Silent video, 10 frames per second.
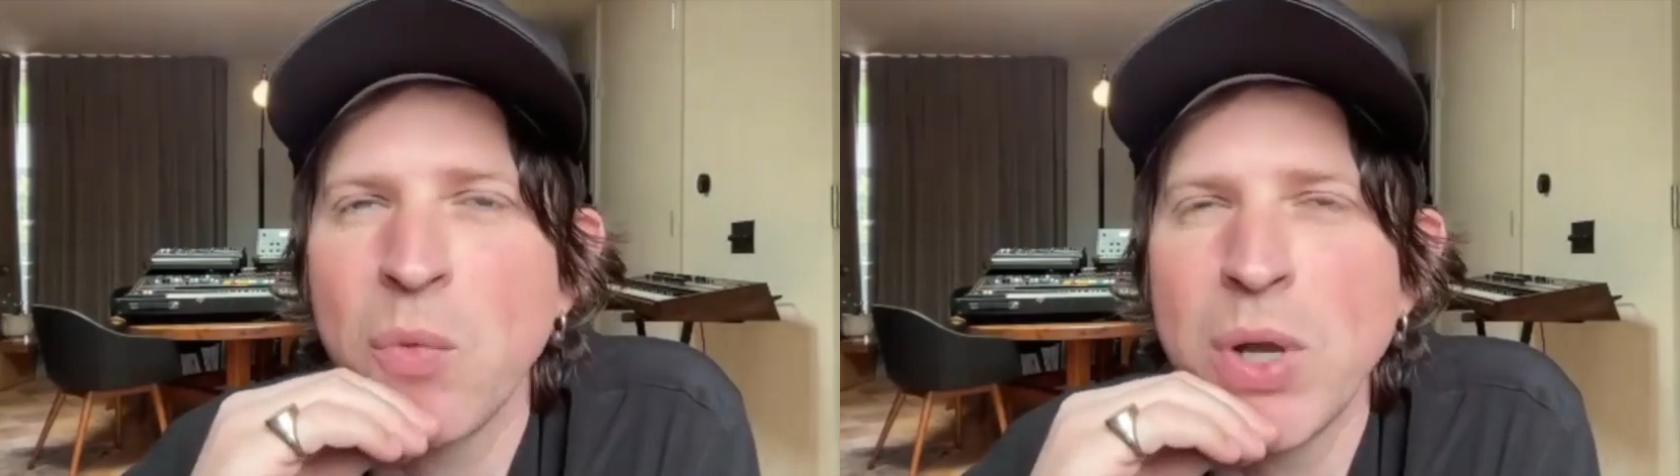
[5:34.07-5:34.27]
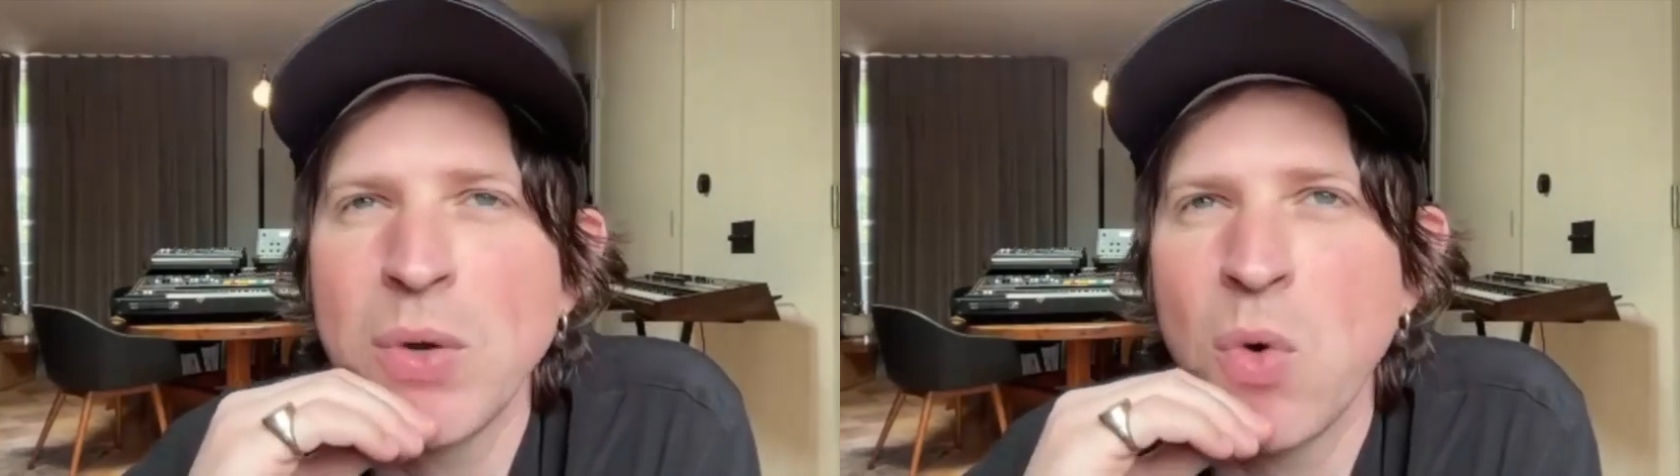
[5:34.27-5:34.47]

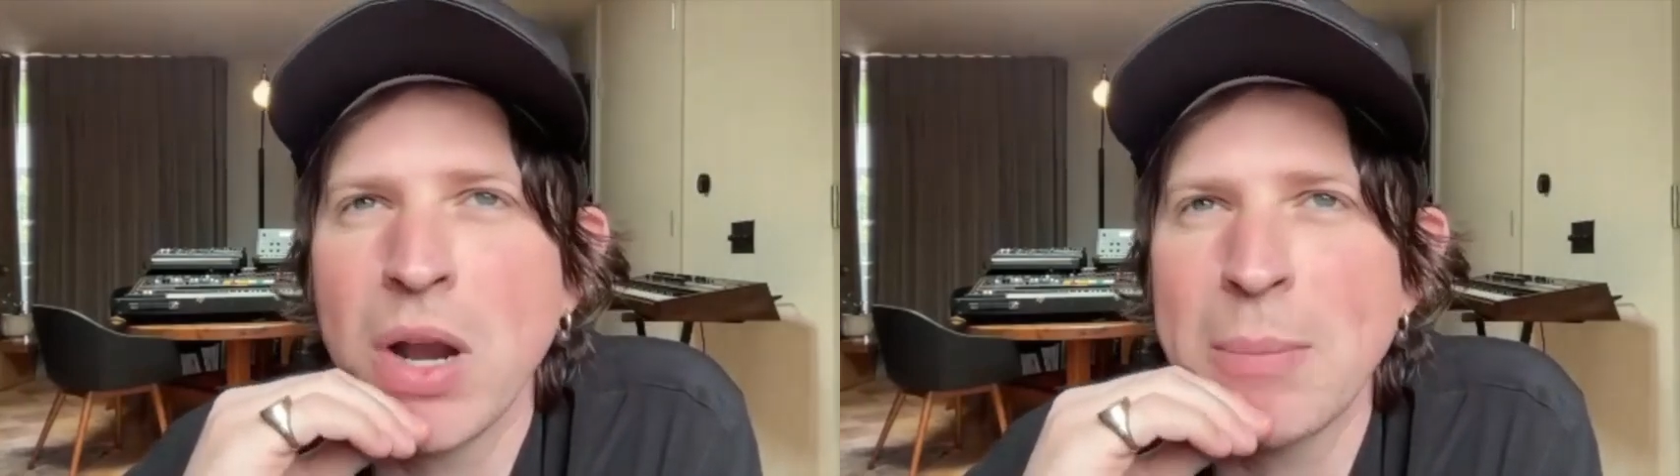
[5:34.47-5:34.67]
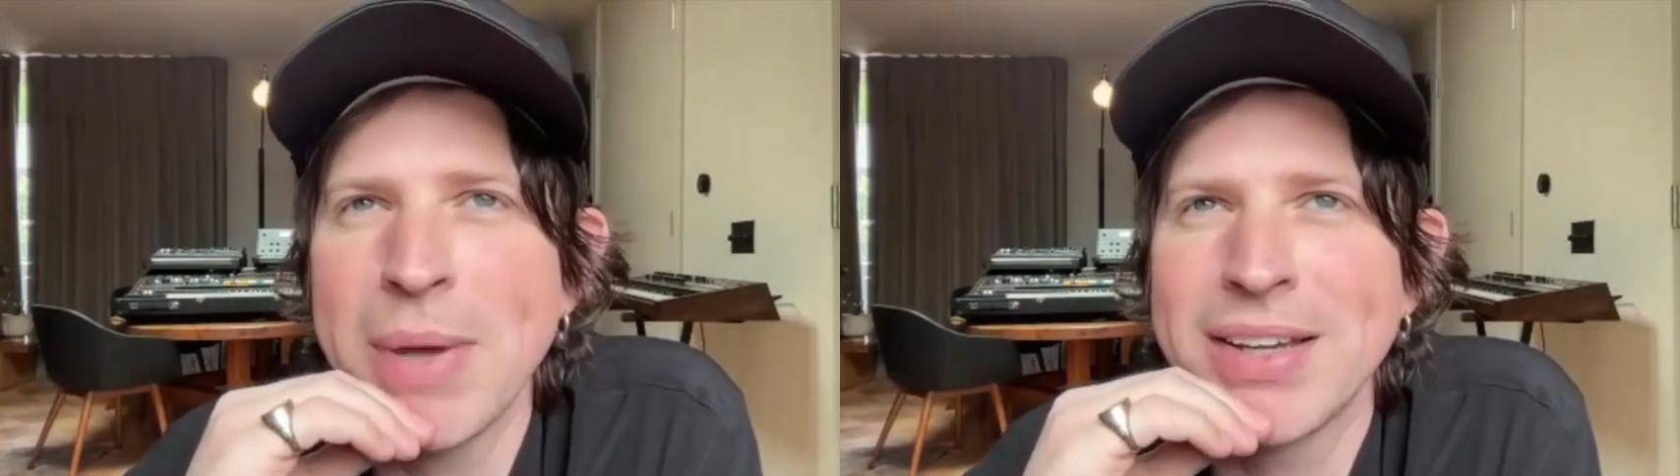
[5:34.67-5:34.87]
we
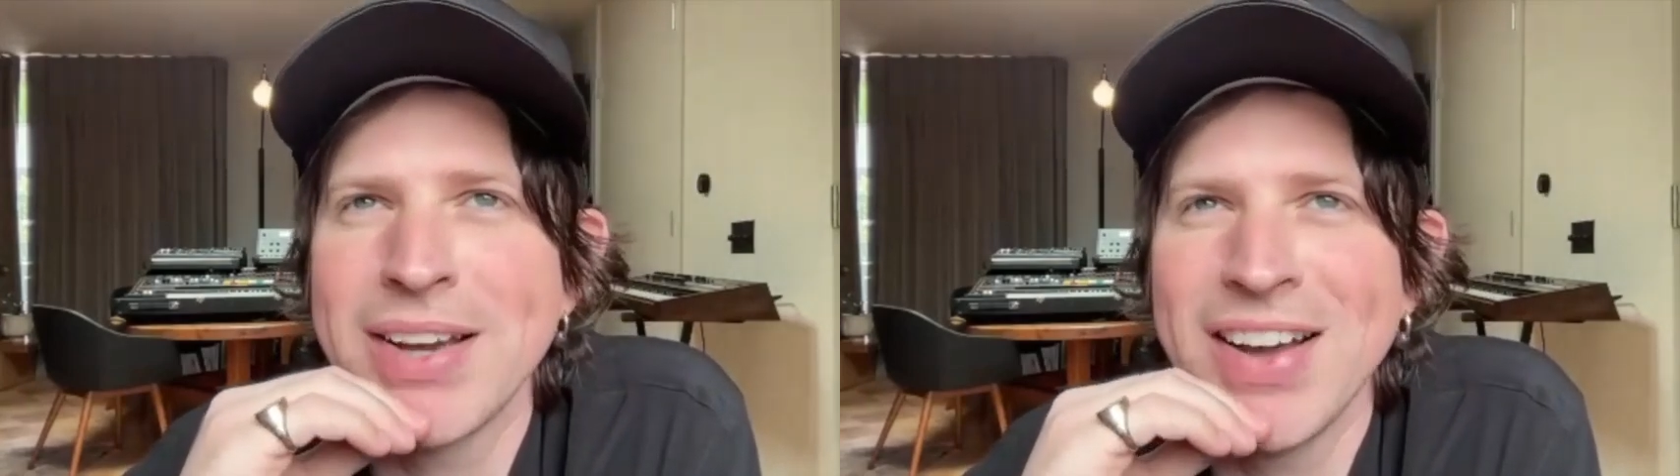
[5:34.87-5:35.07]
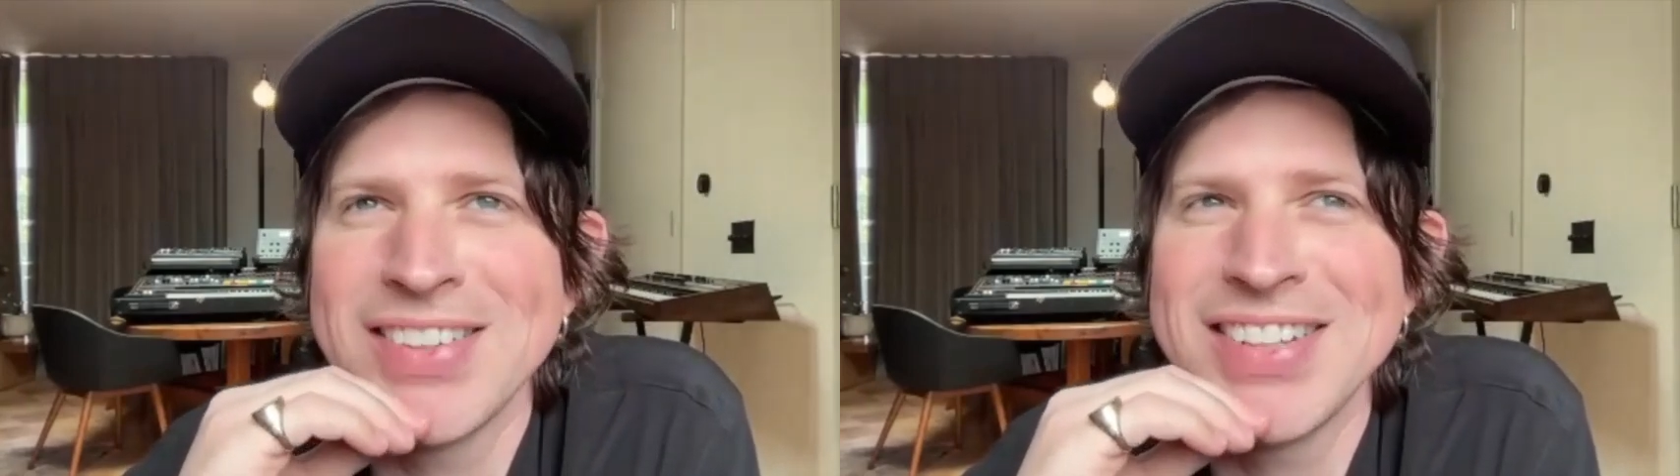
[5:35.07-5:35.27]
want to make
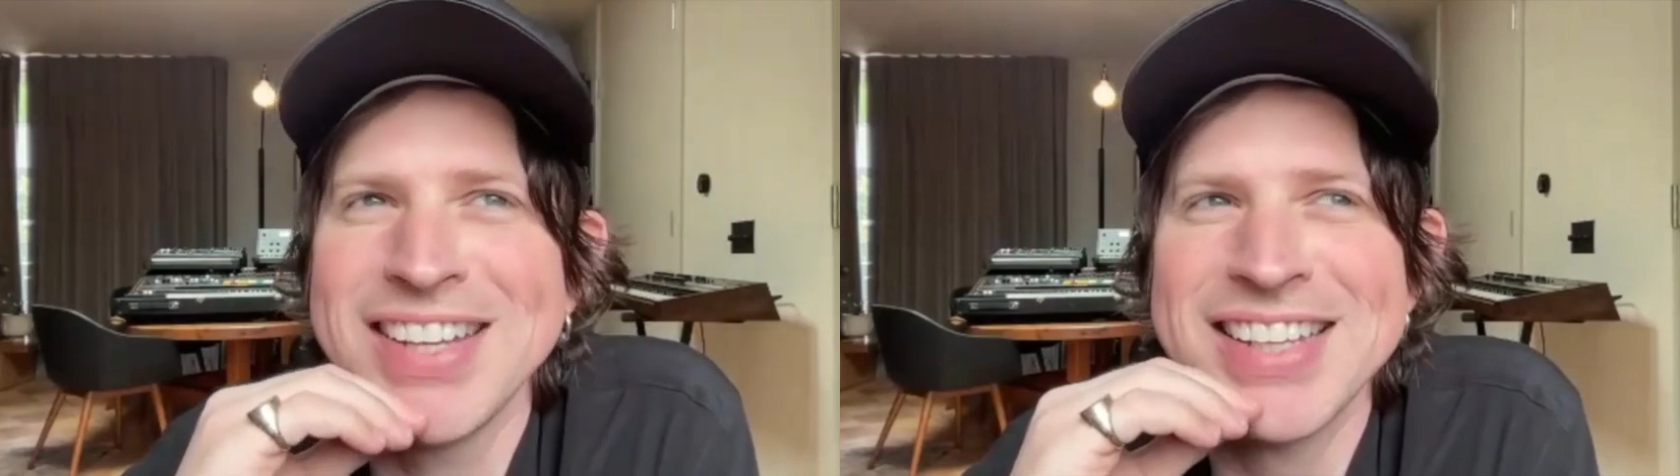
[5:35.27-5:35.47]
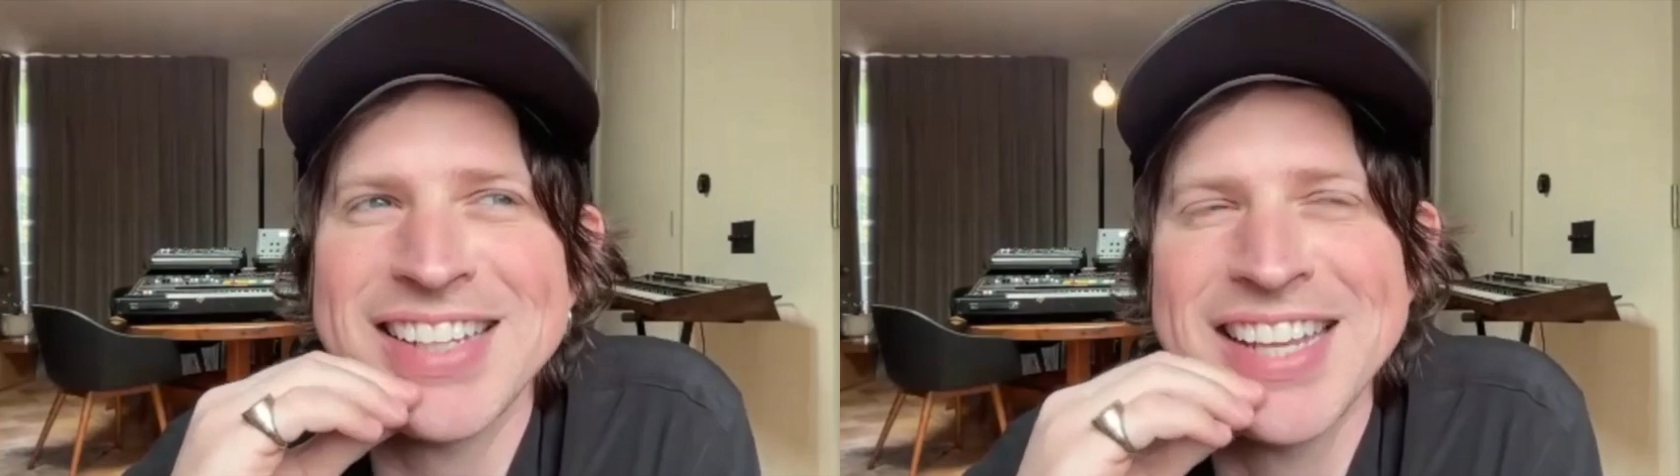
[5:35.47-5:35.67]

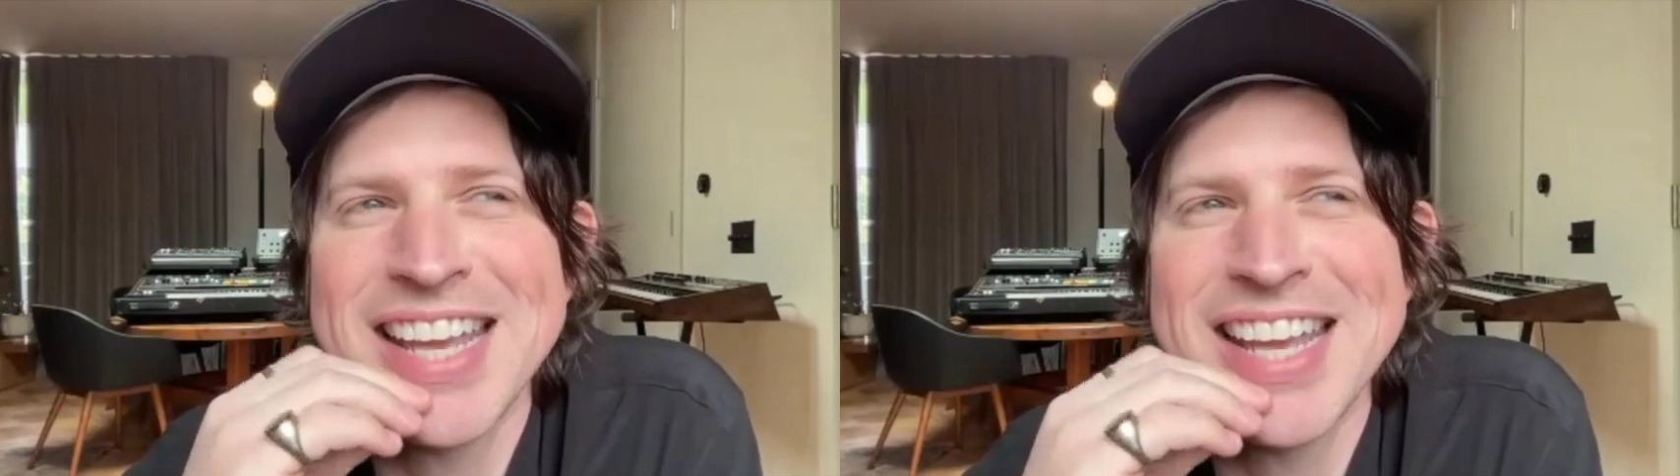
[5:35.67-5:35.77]
content?"